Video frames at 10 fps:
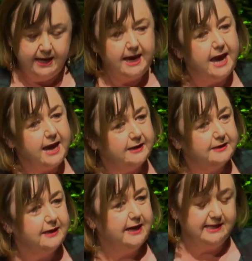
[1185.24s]
And
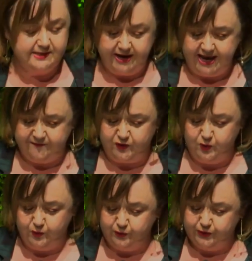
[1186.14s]
as I have
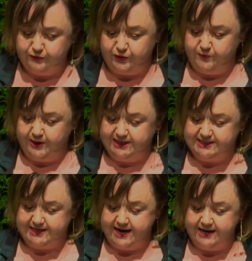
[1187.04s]
you all in the room here
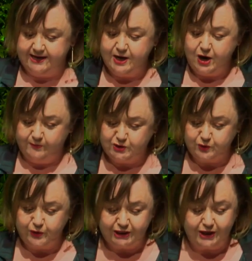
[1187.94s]
today, I'm
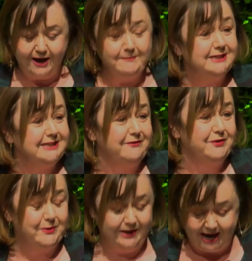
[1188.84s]
sure you'd like me to give
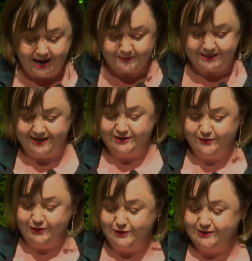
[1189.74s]
you an update
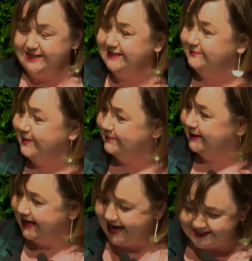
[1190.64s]
on the New Zealand
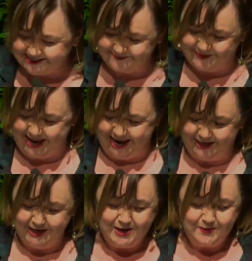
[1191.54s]
Public Housing Plan,
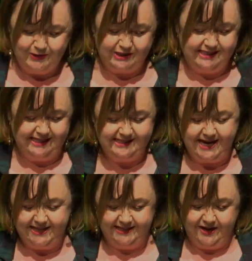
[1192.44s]
which sets
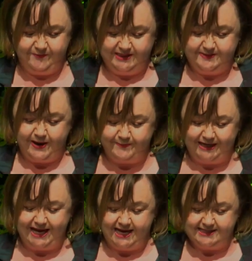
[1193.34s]
out the government's
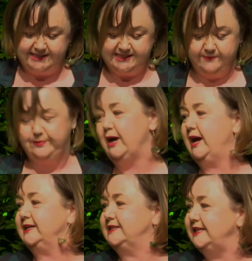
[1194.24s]
public housing supply
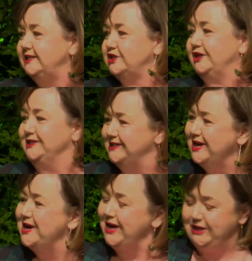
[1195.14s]
intentions
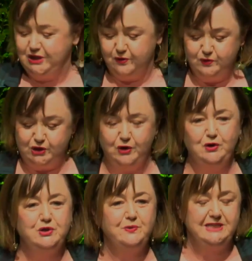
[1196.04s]
until
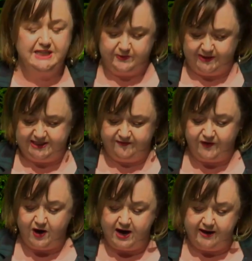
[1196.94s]
June
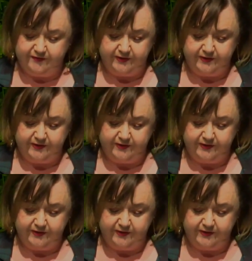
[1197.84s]
2025.